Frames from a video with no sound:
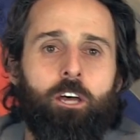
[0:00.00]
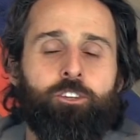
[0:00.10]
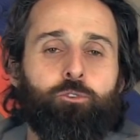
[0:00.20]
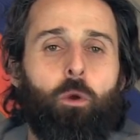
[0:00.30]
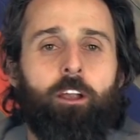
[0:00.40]

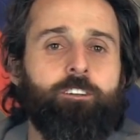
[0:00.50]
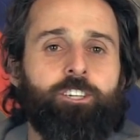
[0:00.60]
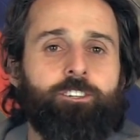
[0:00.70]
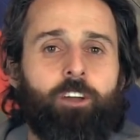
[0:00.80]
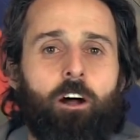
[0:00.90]
Squares
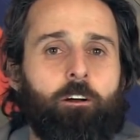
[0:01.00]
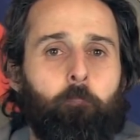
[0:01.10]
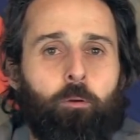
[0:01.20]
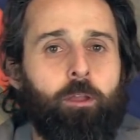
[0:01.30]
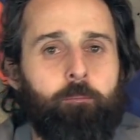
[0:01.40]
just call
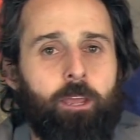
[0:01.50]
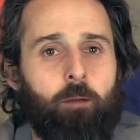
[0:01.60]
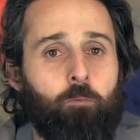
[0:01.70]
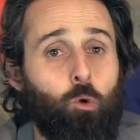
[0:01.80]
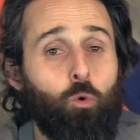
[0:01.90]
it
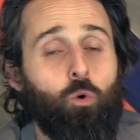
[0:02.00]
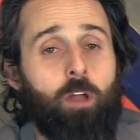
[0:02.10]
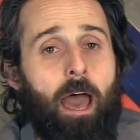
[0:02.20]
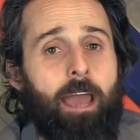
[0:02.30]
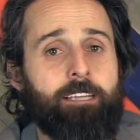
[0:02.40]
premium. Cool
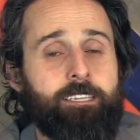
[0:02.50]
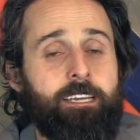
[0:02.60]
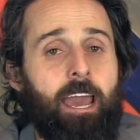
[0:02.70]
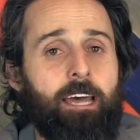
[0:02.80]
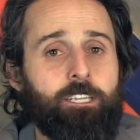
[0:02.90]
guys,
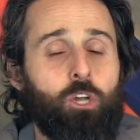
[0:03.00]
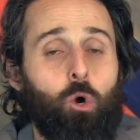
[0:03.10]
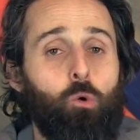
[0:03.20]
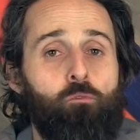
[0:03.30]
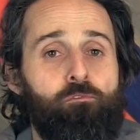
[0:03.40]

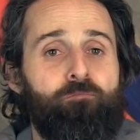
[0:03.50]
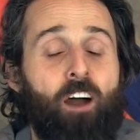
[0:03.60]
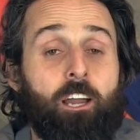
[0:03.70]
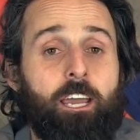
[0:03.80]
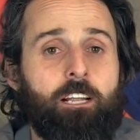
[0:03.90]
gaso
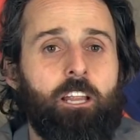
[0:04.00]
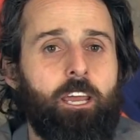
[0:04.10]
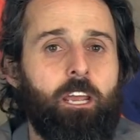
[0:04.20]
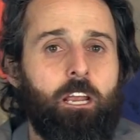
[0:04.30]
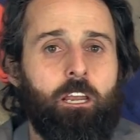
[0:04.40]
fucking
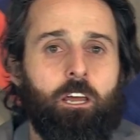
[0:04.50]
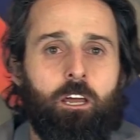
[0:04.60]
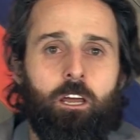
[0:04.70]
lean.